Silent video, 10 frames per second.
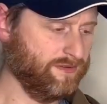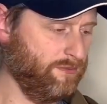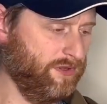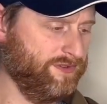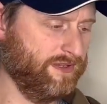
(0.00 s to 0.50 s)
The
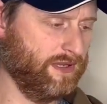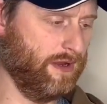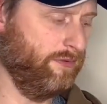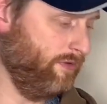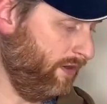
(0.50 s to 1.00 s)
ones that
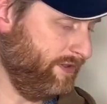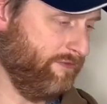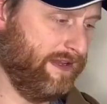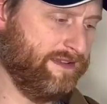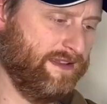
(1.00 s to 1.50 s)
go on your
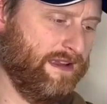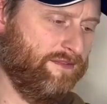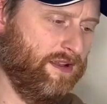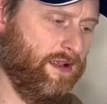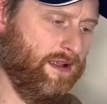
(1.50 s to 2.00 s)
rig tend to have
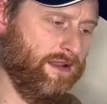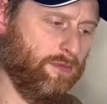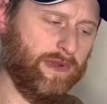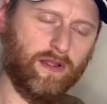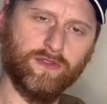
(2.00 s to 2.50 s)
a little
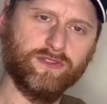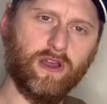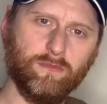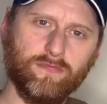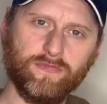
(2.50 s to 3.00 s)
bit on the
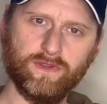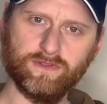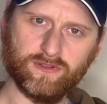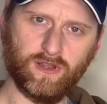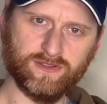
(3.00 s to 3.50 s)
top that
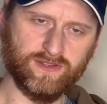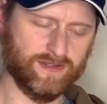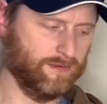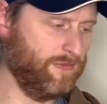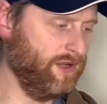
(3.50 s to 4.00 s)
slots into
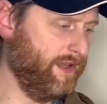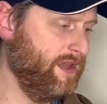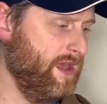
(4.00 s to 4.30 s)
the molly.